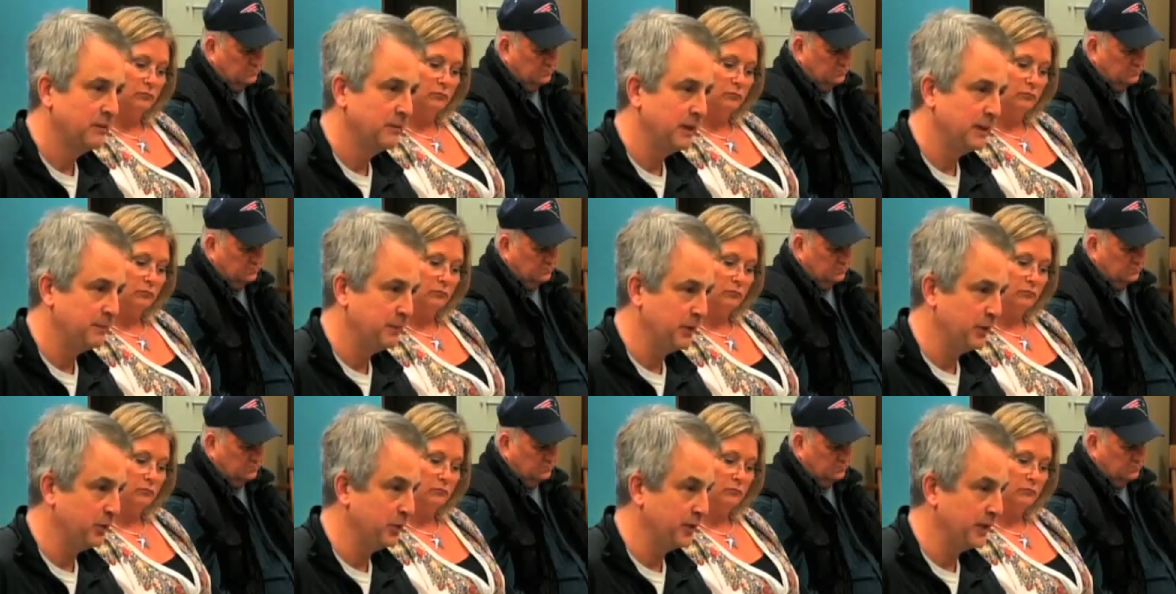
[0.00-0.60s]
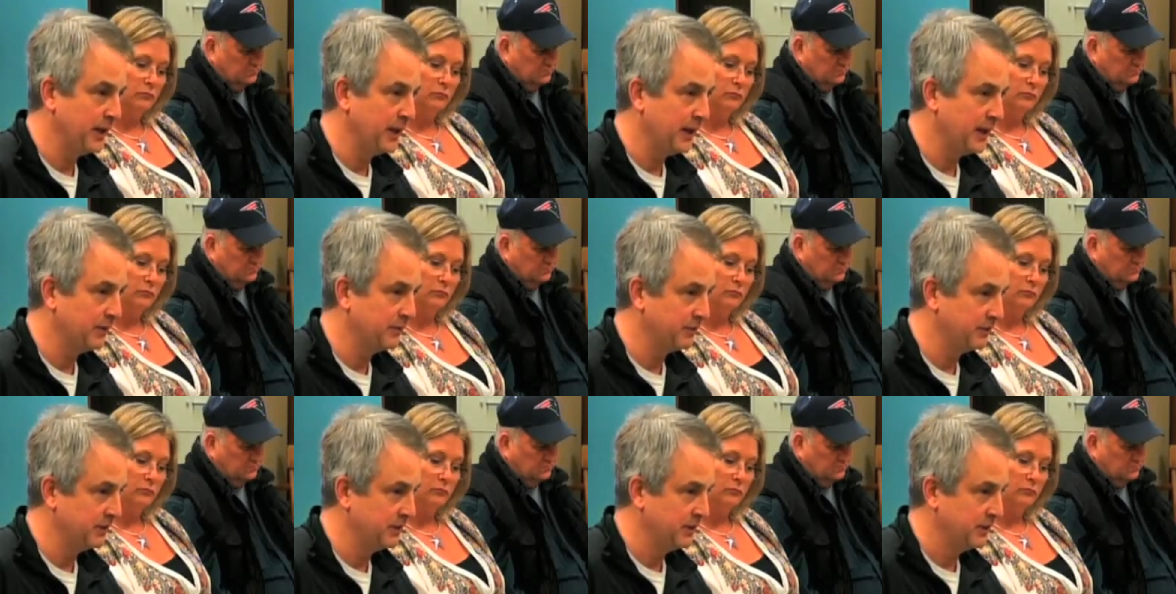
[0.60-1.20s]
Speaker 1: might be good to
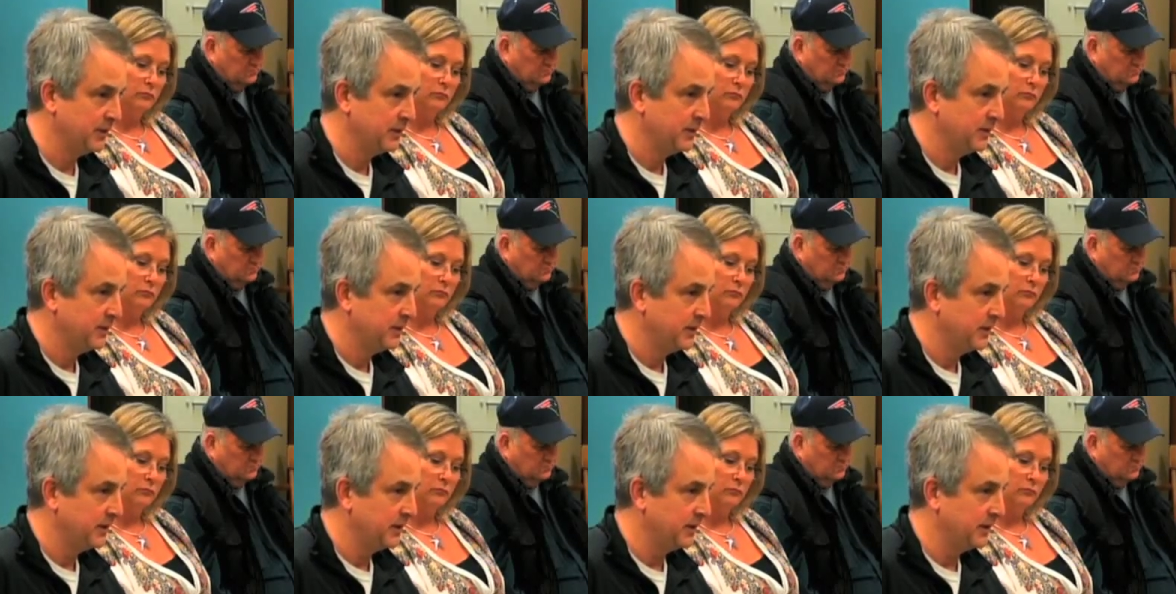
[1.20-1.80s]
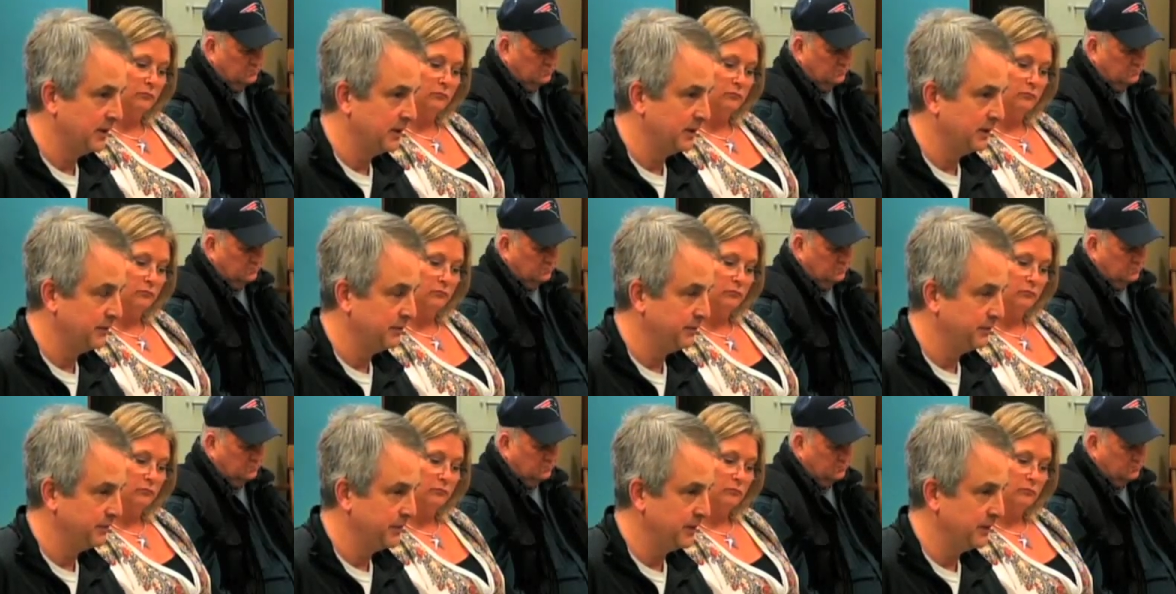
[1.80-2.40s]
have uh,
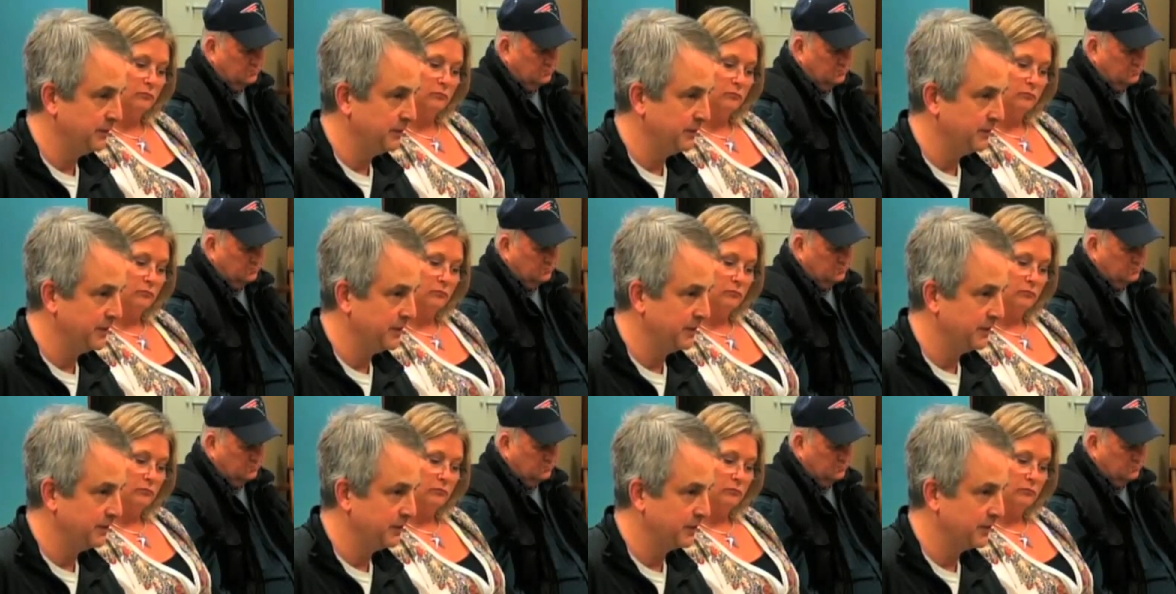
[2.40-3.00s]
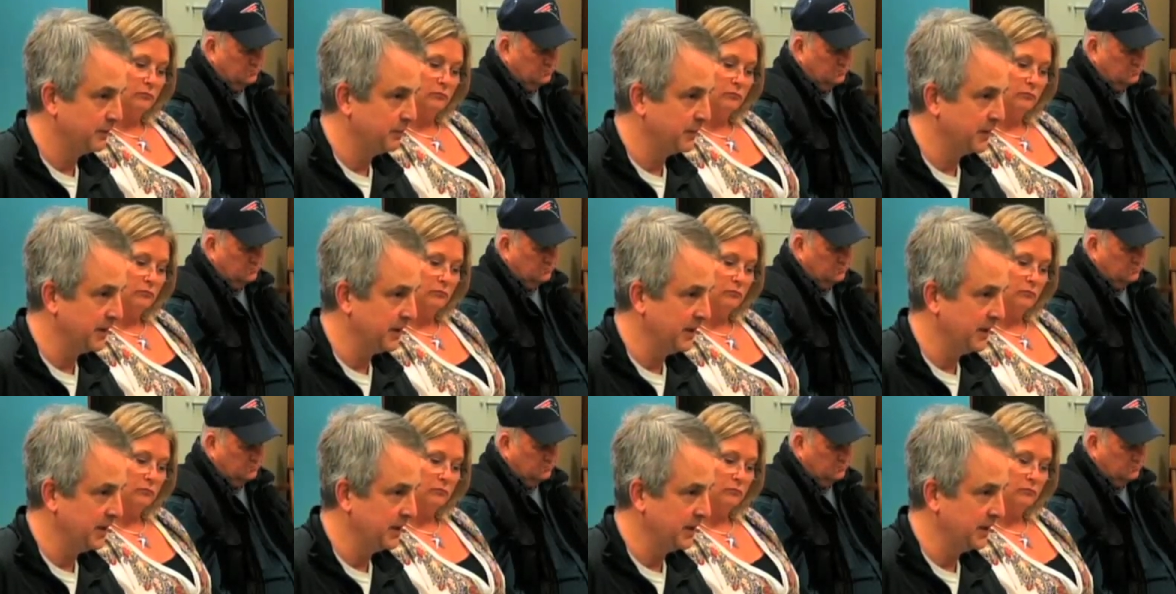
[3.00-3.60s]
uh, some
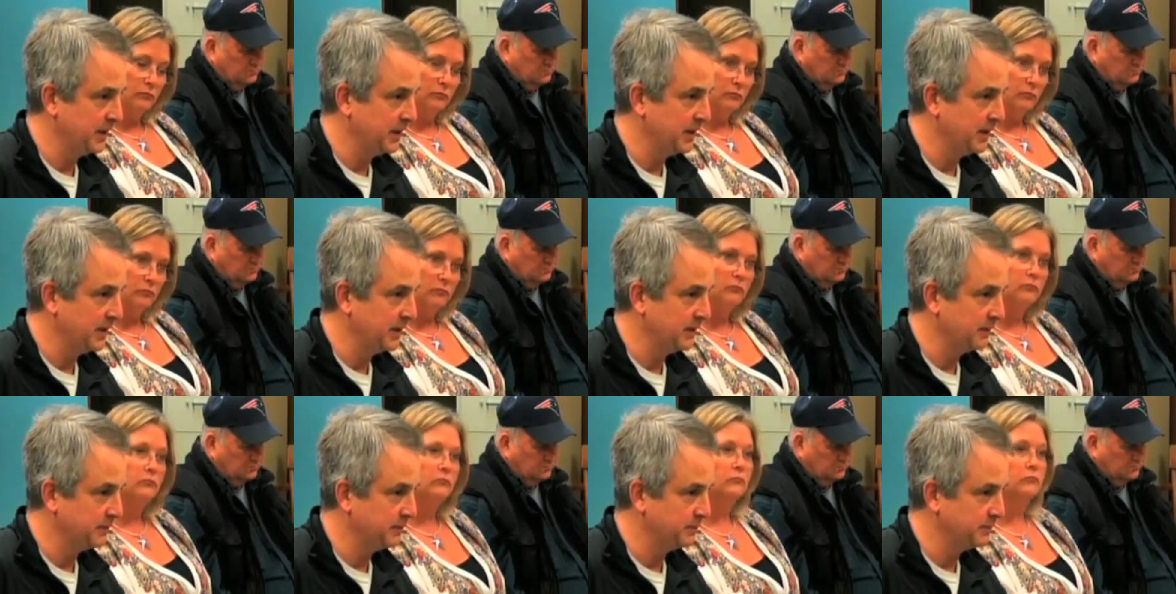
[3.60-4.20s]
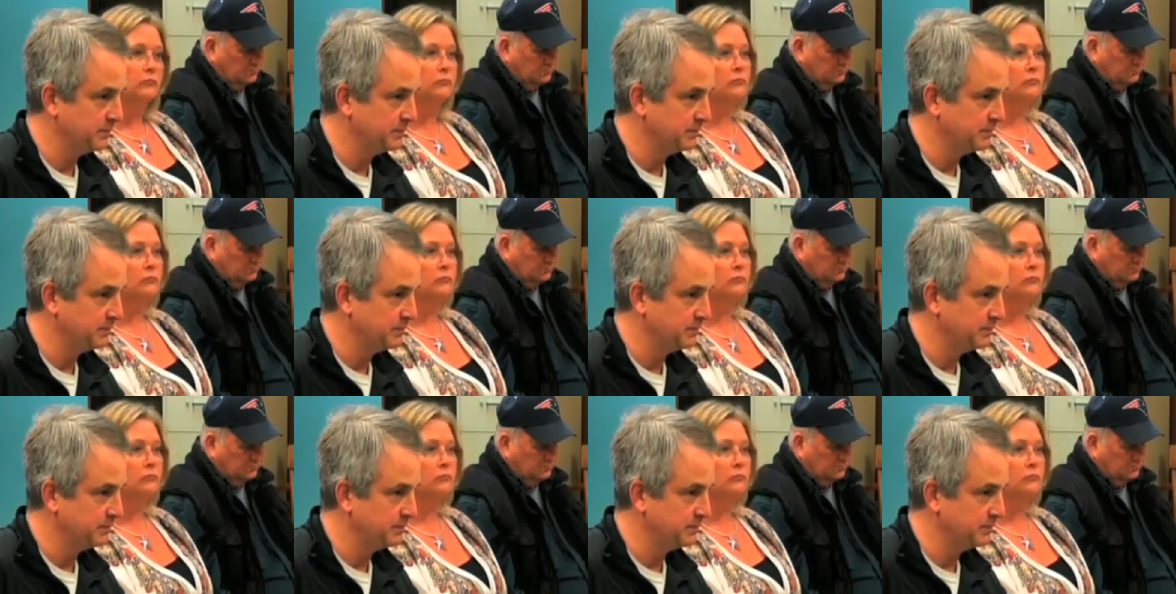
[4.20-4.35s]
money in, uh,